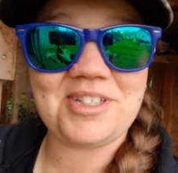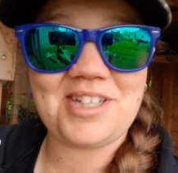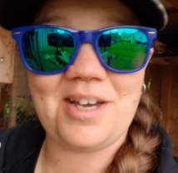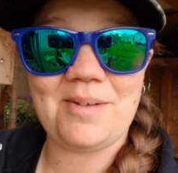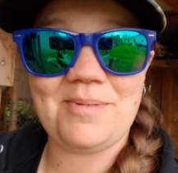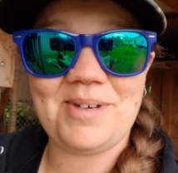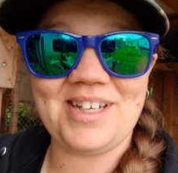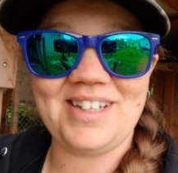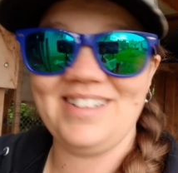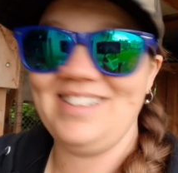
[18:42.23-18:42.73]

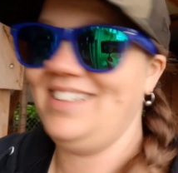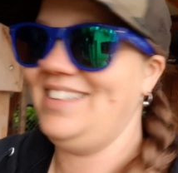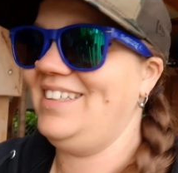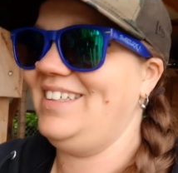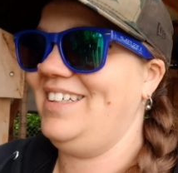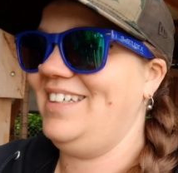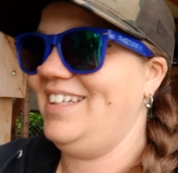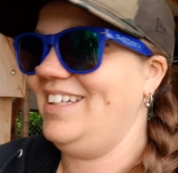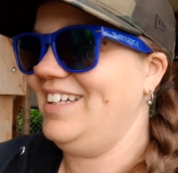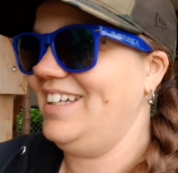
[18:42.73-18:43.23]
coming,
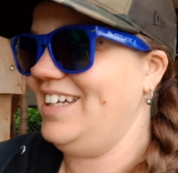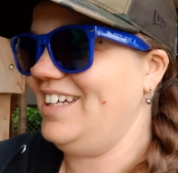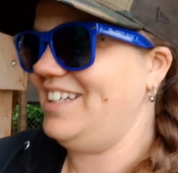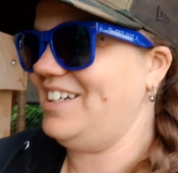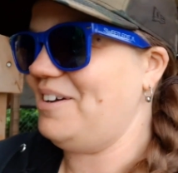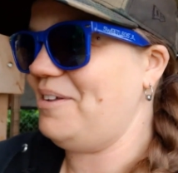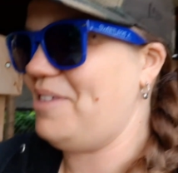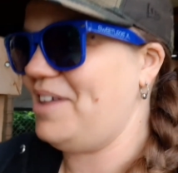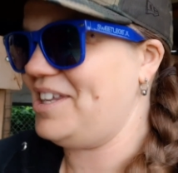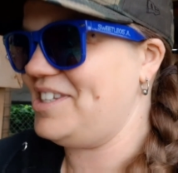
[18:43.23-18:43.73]
you
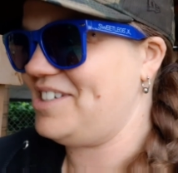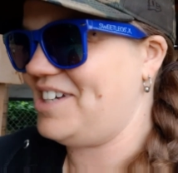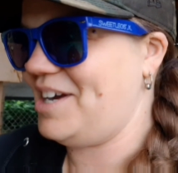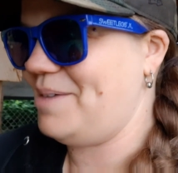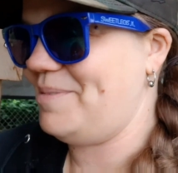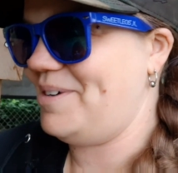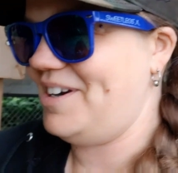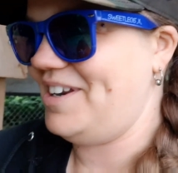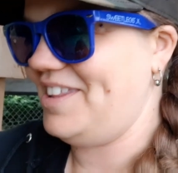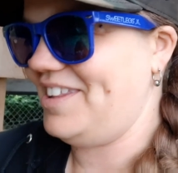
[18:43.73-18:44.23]
know, things are
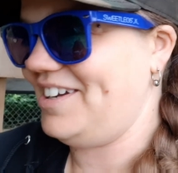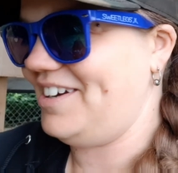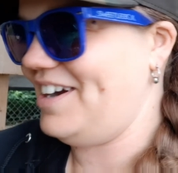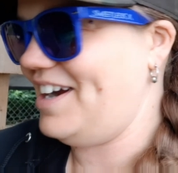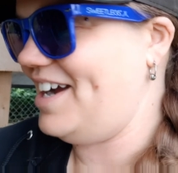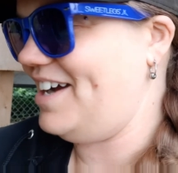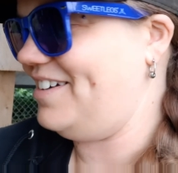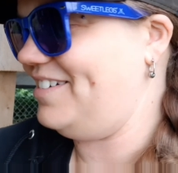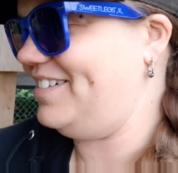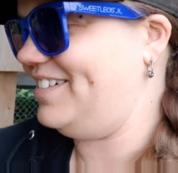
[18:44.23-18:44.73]
coming out of the
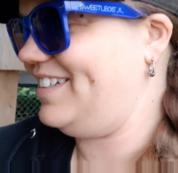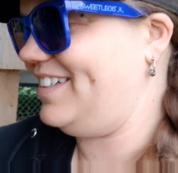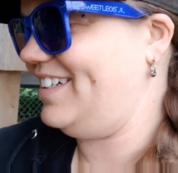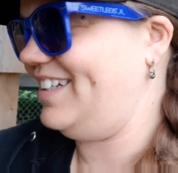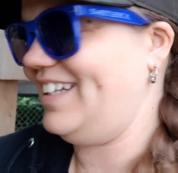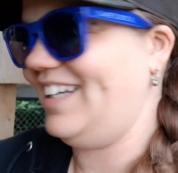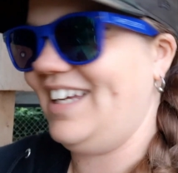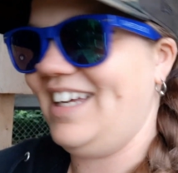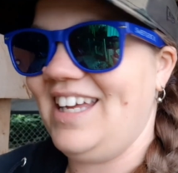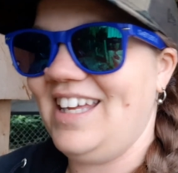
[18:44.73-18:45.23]
ground,
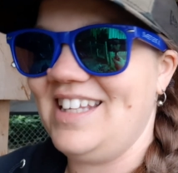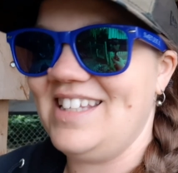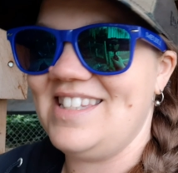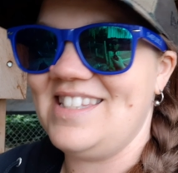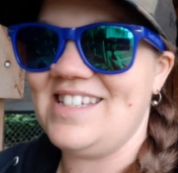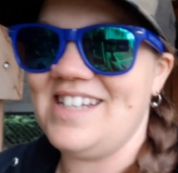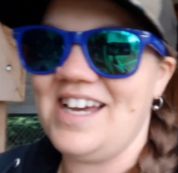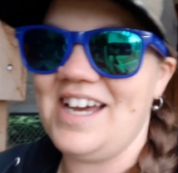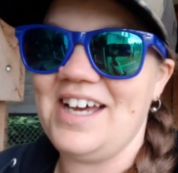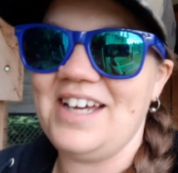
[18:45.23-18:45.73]

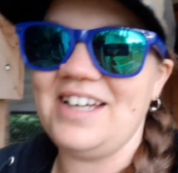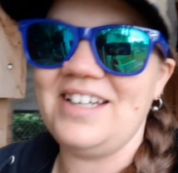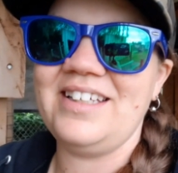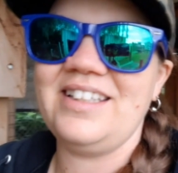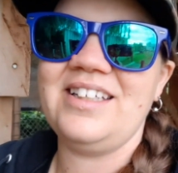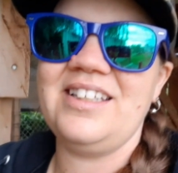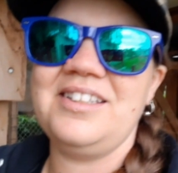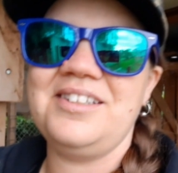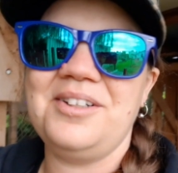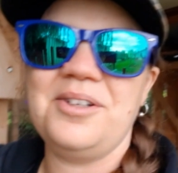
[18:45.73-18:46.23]
and
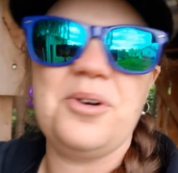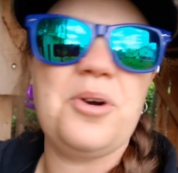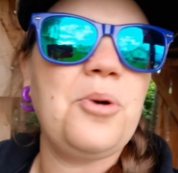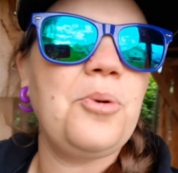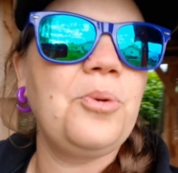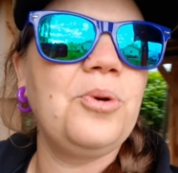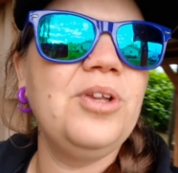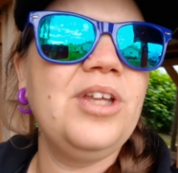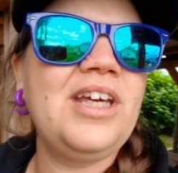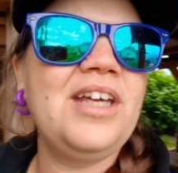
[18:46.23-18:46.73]

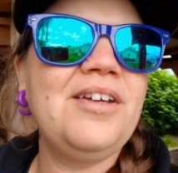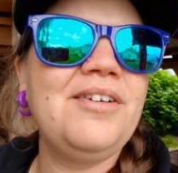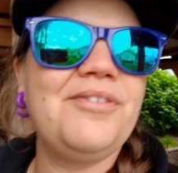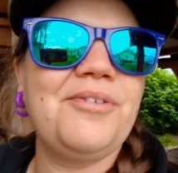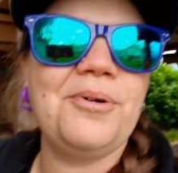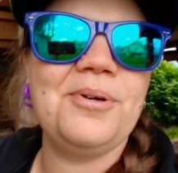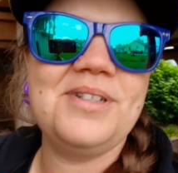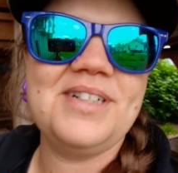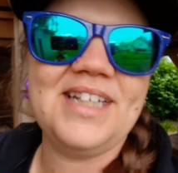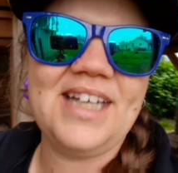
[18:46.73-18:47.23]
we're looking
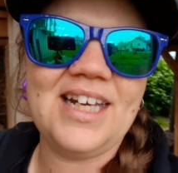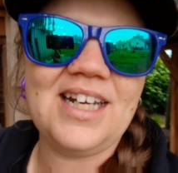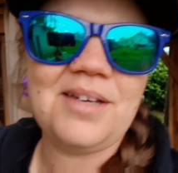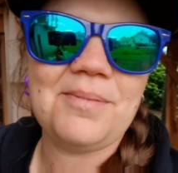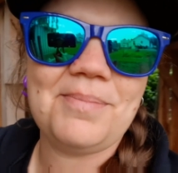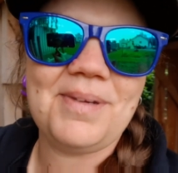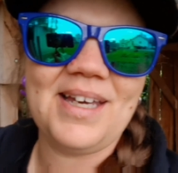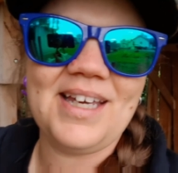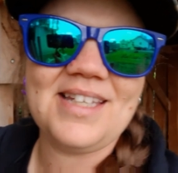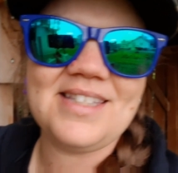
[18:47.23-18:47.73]
forward to getting
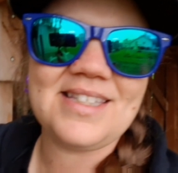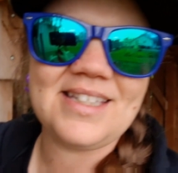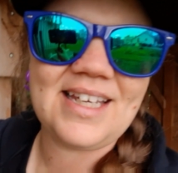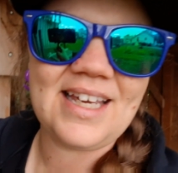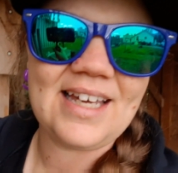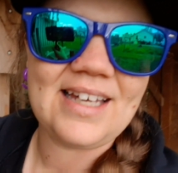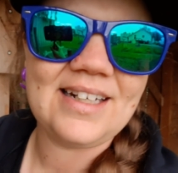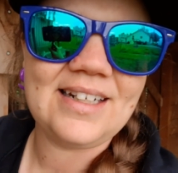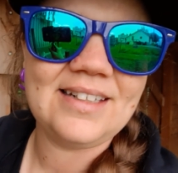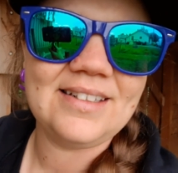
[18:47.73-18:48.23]
pigs
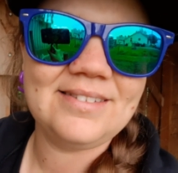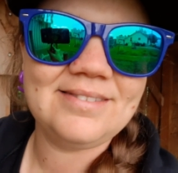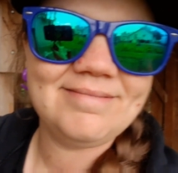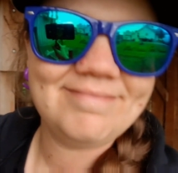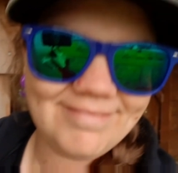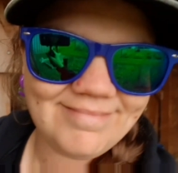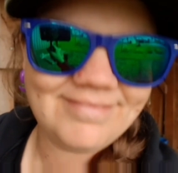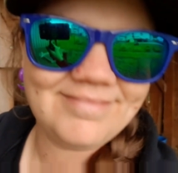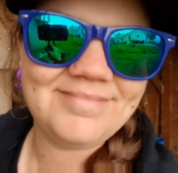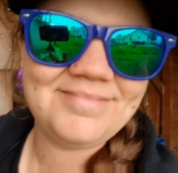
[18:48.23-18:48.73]
again.
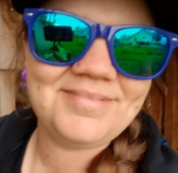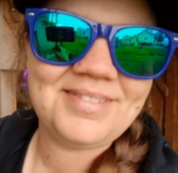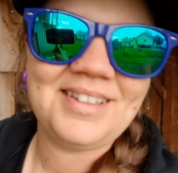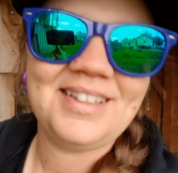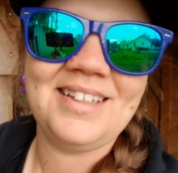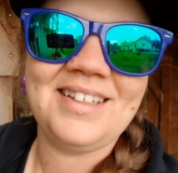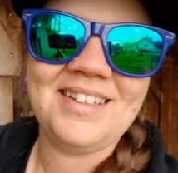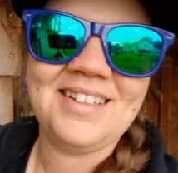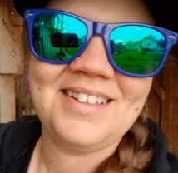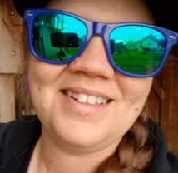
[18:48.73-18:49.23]

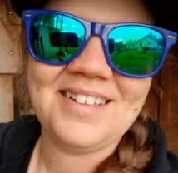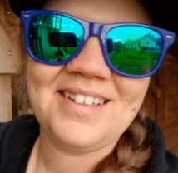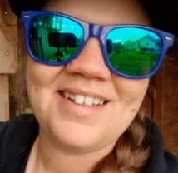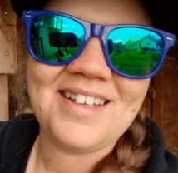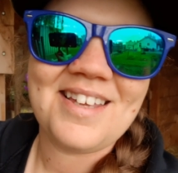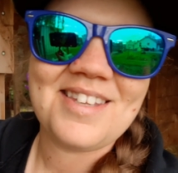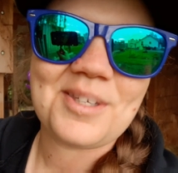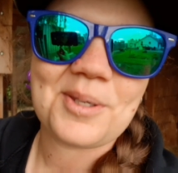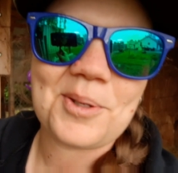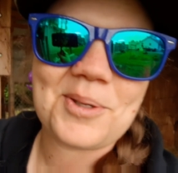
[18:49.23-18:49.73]

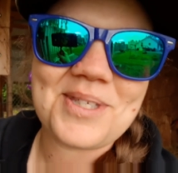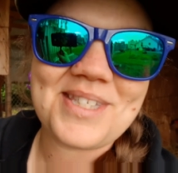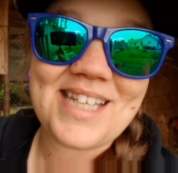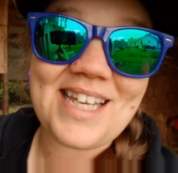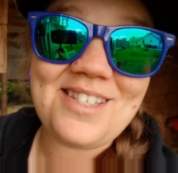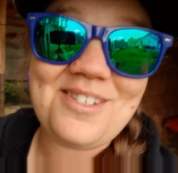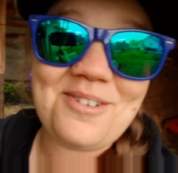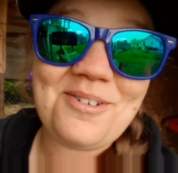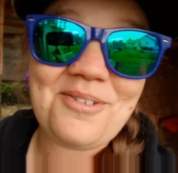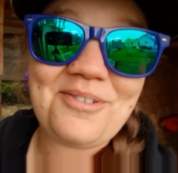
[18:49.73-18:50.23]
So stay
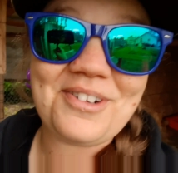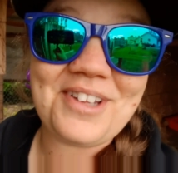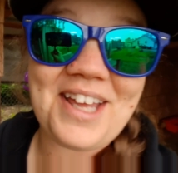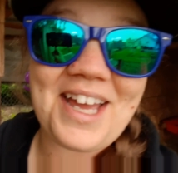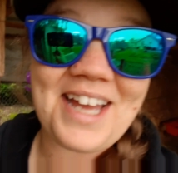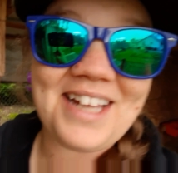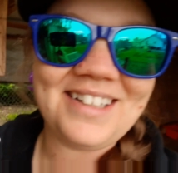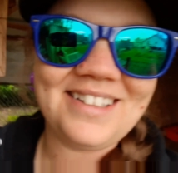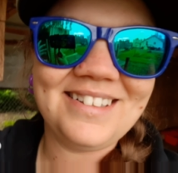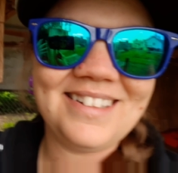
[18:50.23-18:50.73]
tuned for
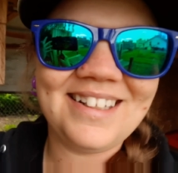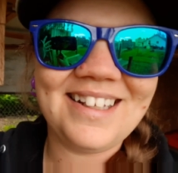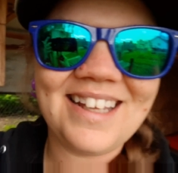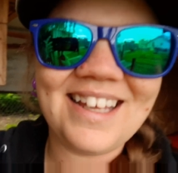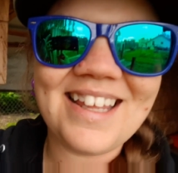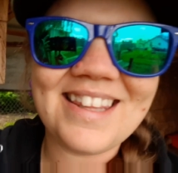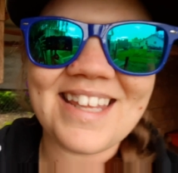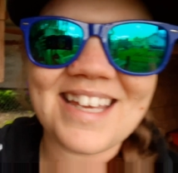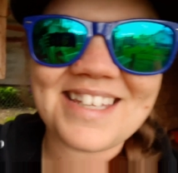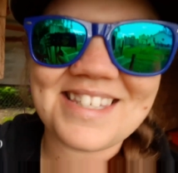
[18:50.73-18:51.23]
that.
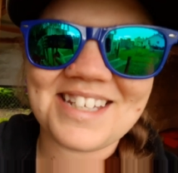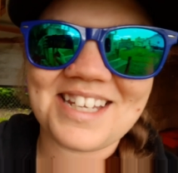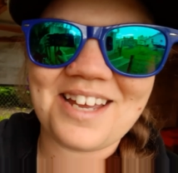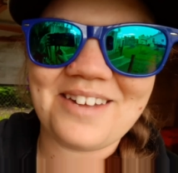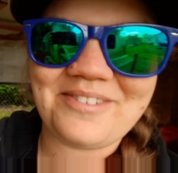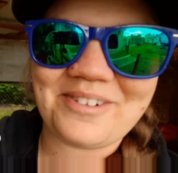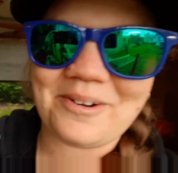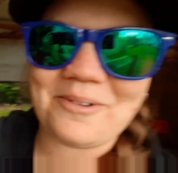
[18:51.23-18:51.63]
Thanks again for